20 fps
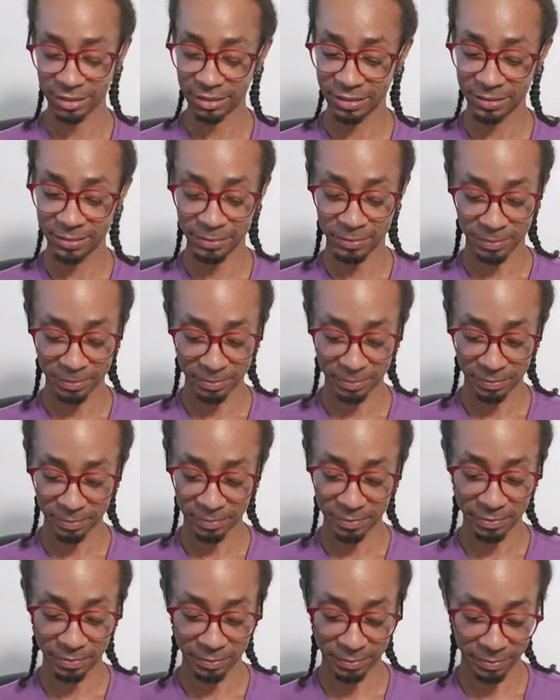
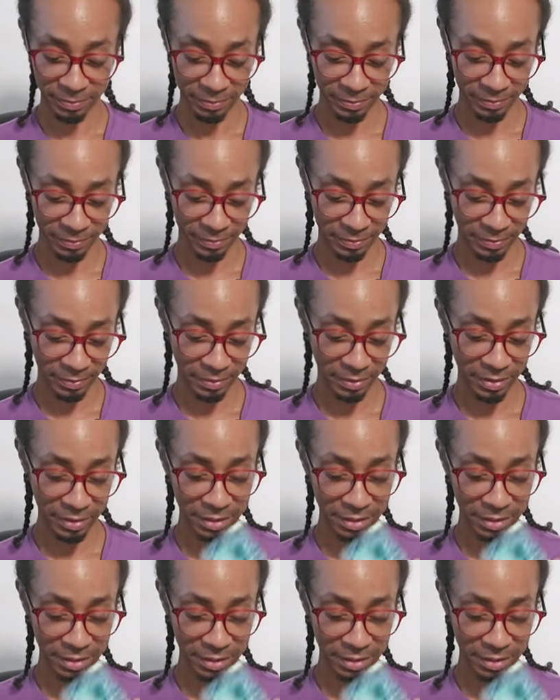No one is speaking in this clip.